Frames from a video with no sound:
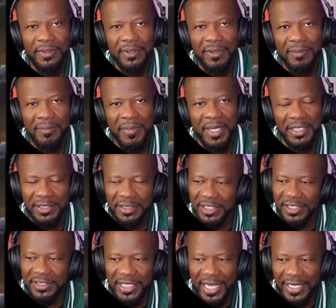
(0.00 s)
But
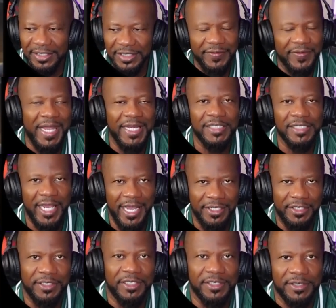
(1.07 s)
these guys have gotten tired
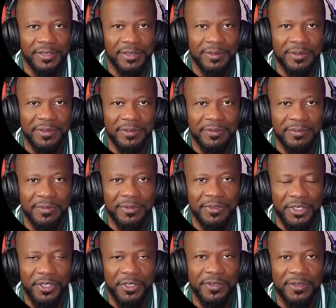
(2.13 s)
of this, you
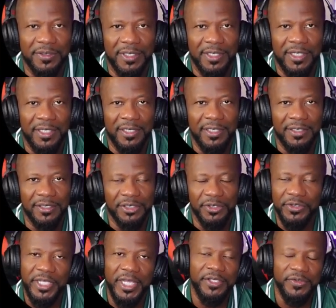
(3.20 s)
know. So
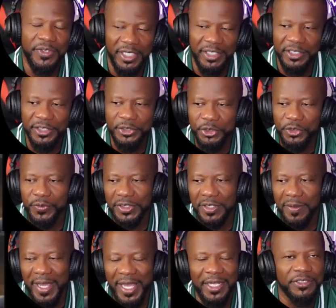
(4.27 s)
yeah, you get into it with the
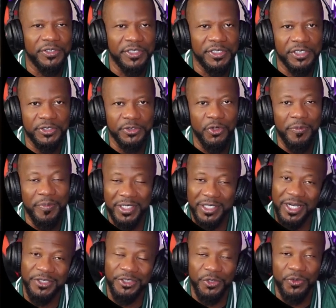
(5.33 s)
manager in the store
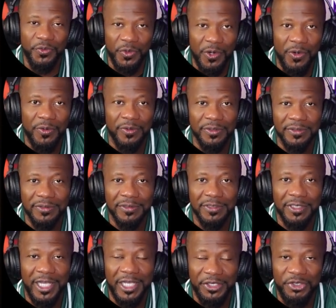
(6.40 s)
because you're wrong
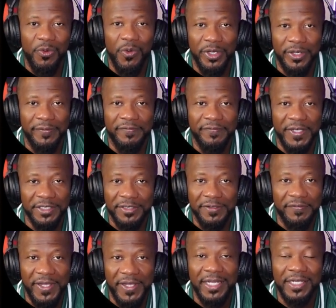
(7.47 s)
and you don't want to face the
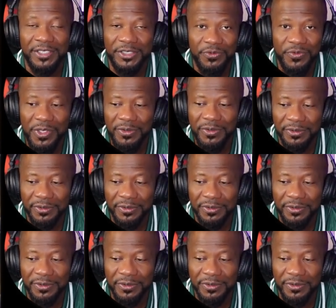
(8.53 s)
fact that you're wrong.